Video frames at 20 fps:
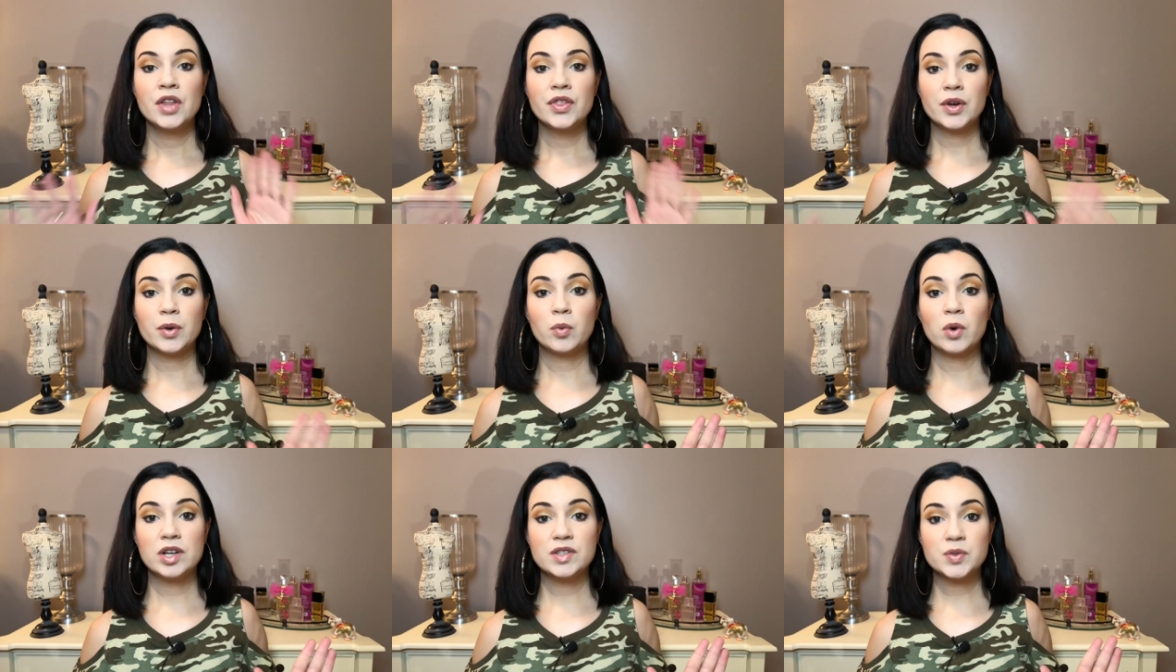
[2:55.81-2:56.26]

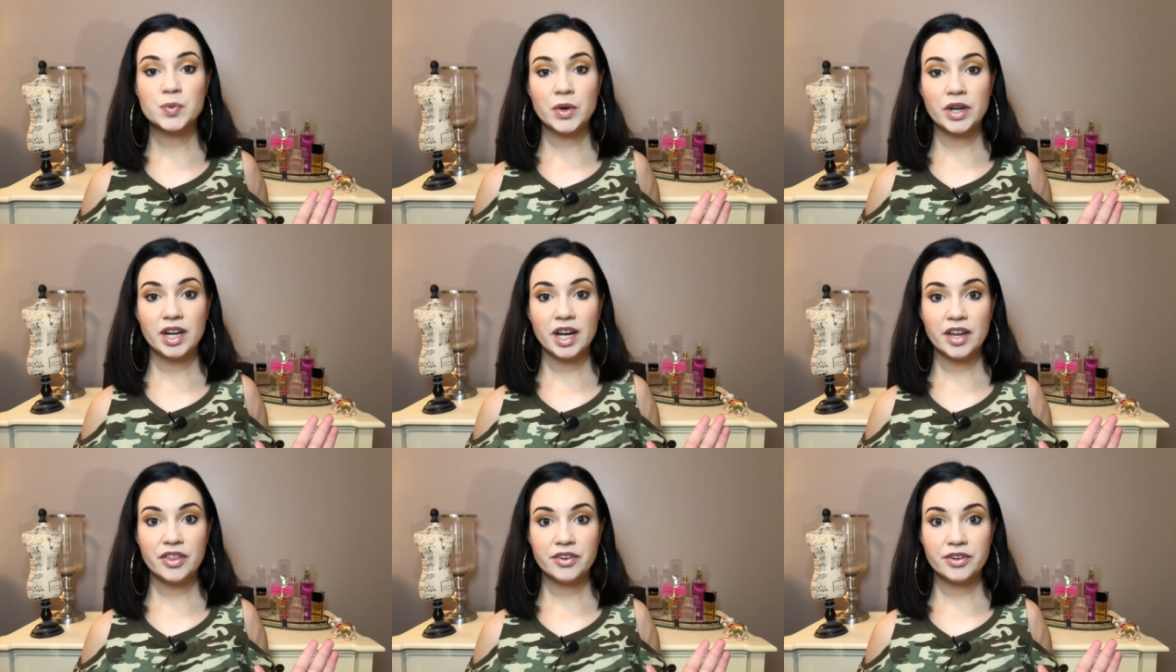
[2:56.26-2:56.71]
There was
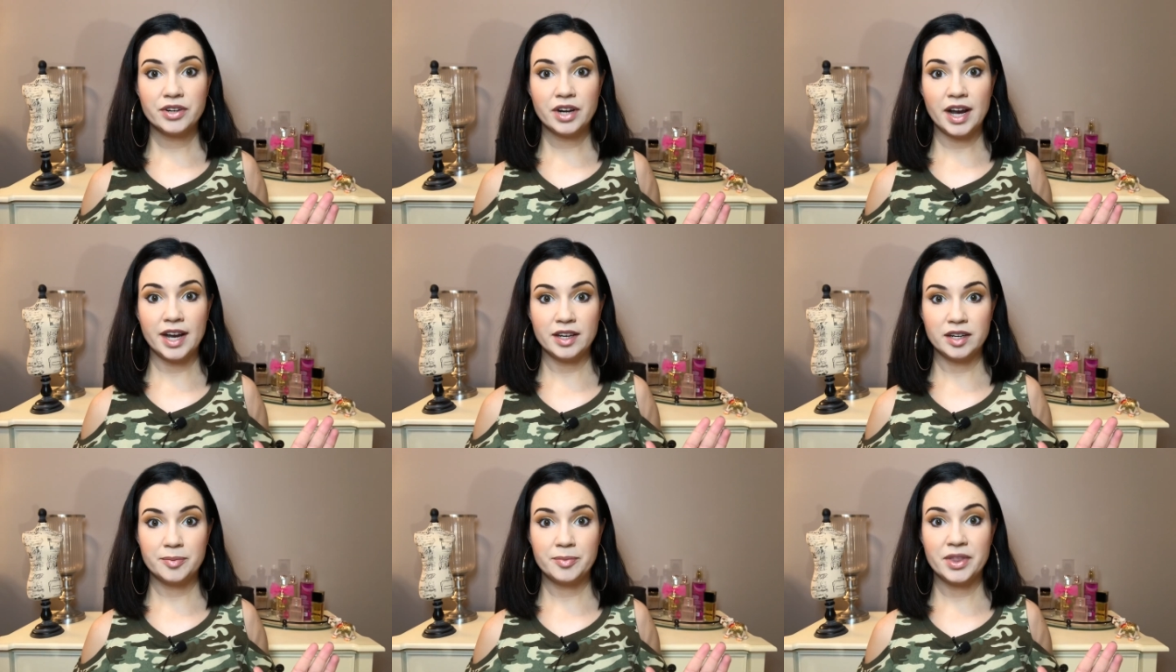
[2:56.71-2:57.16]
one other
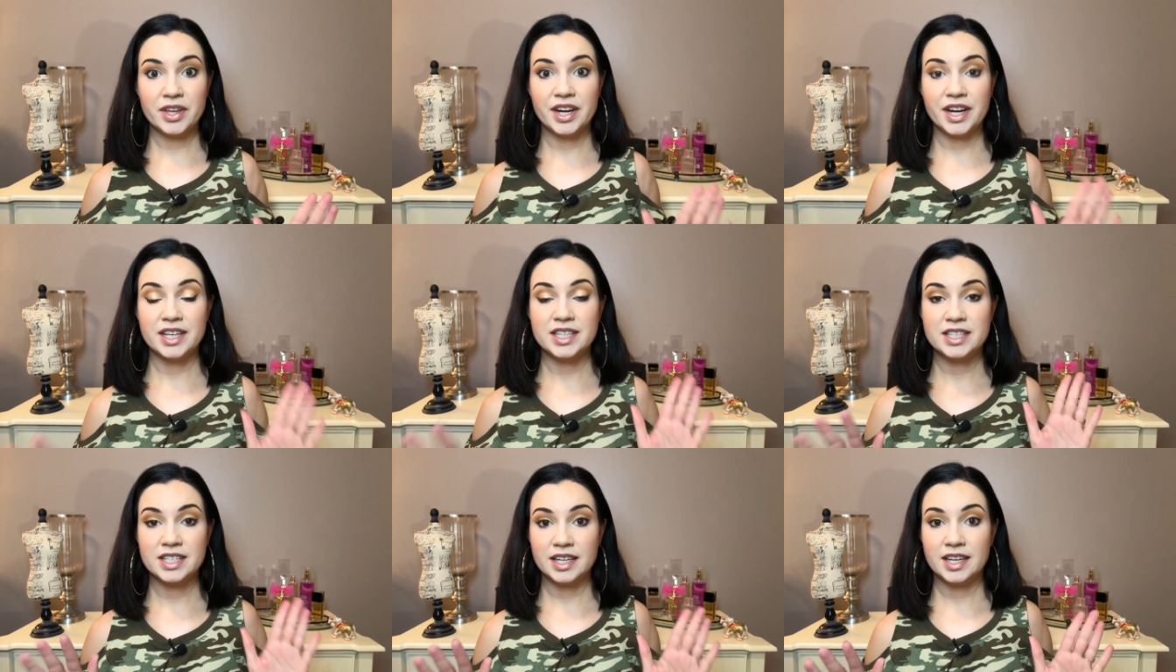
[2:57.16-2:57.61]
item that
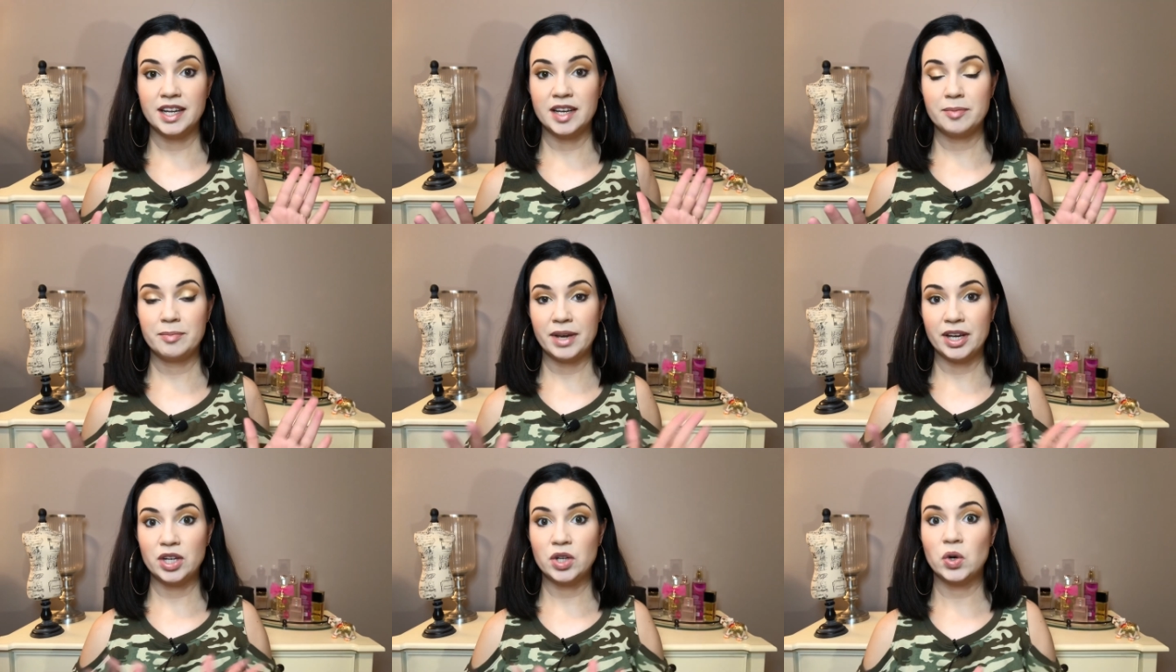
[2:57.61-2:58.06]
I did
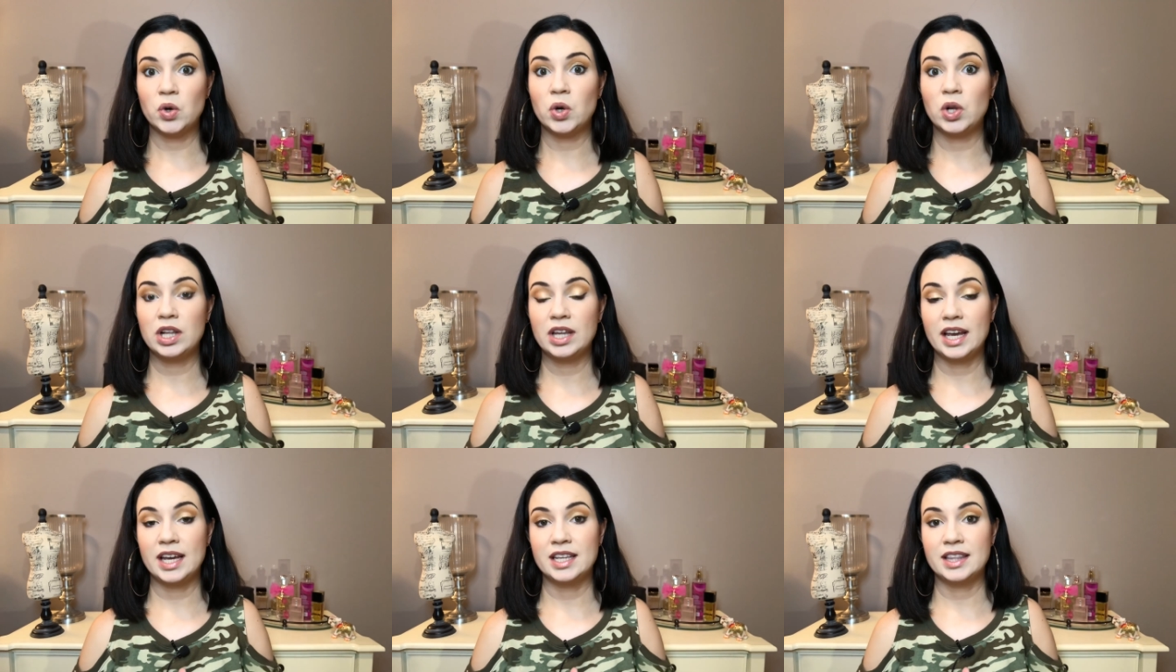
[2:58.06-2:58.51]
hit my
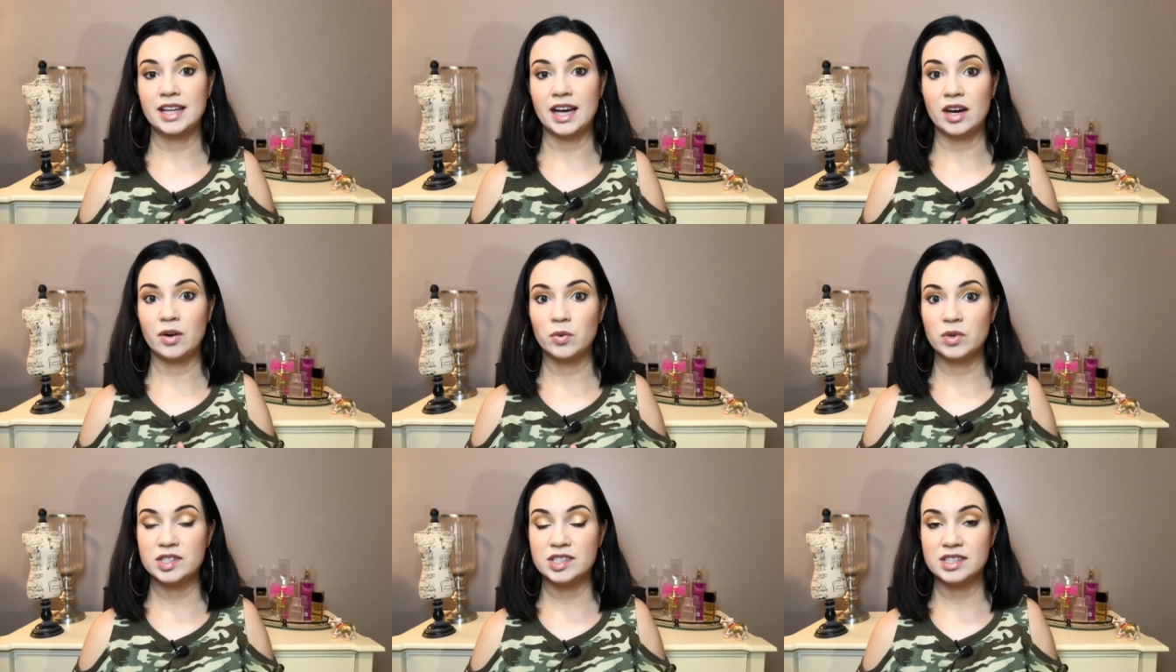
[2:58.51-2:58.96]
goal, and
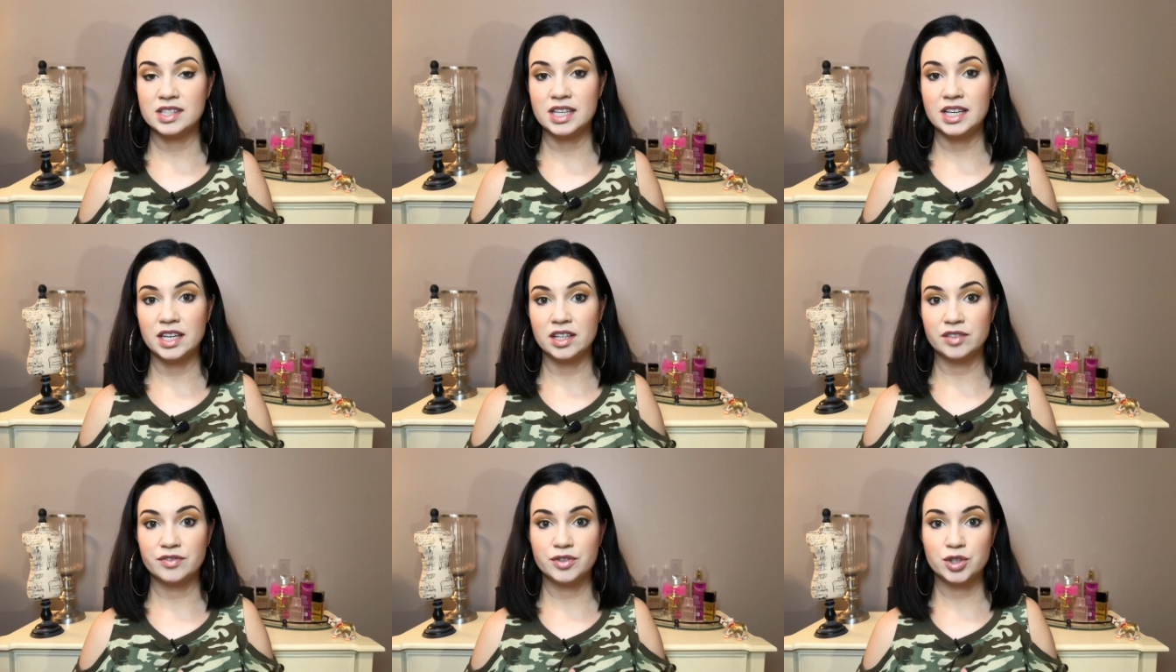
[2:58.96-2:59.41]
that was
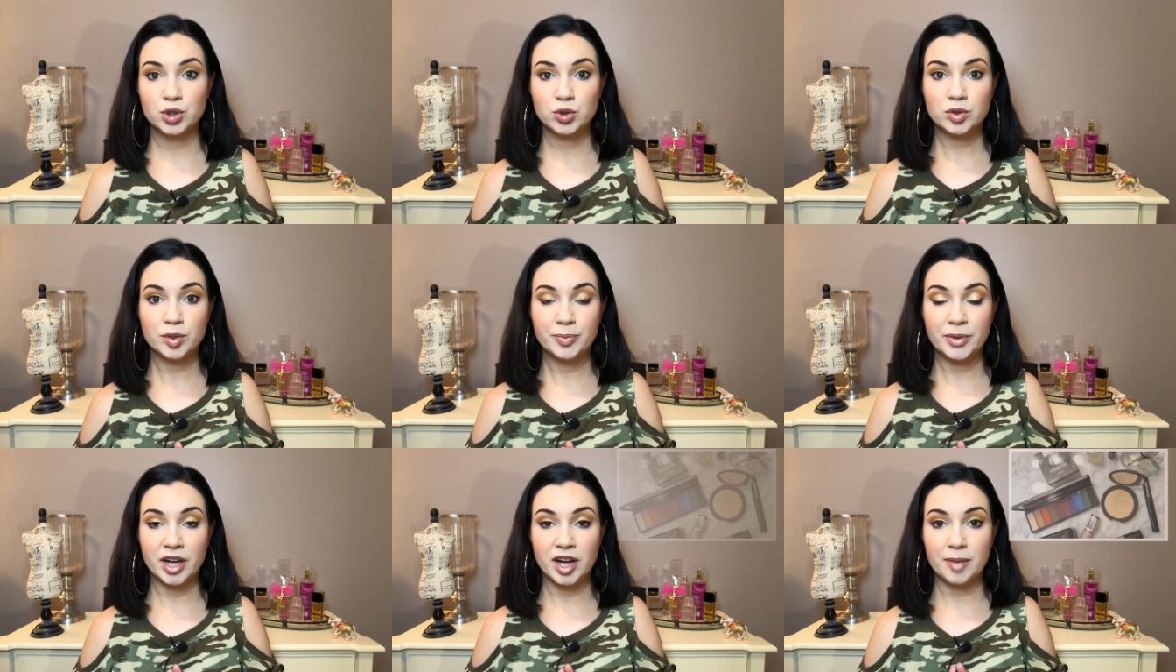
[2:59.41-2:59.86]
the Elf
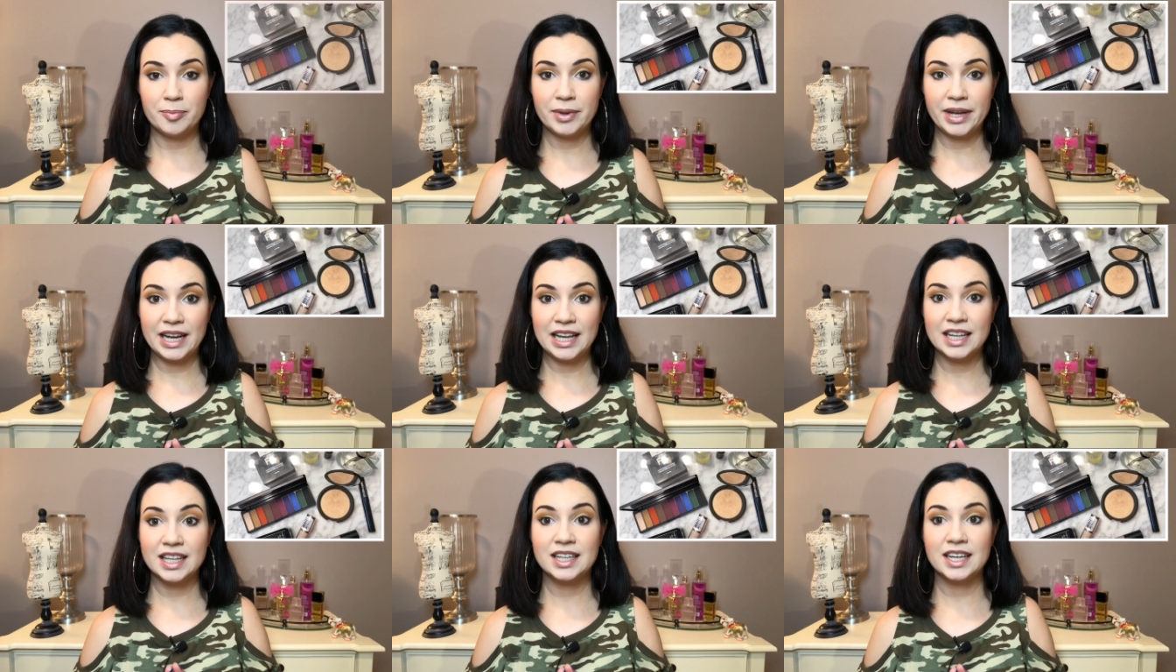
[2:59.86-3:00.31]
Jewel Pop
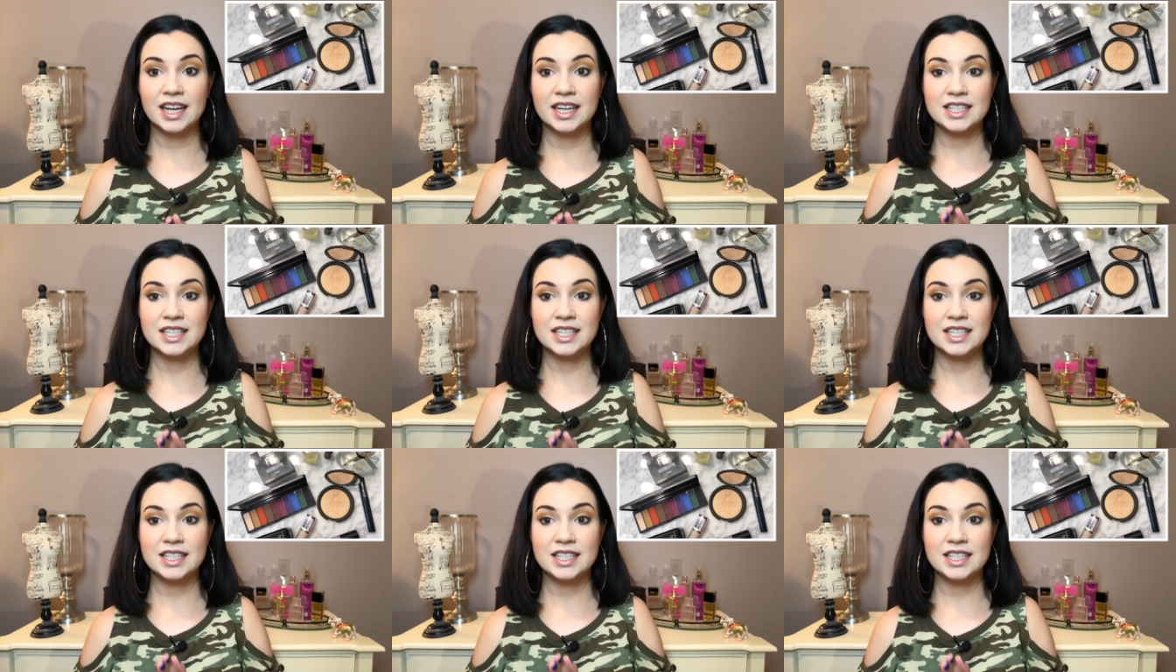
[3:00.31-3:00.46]
Palette.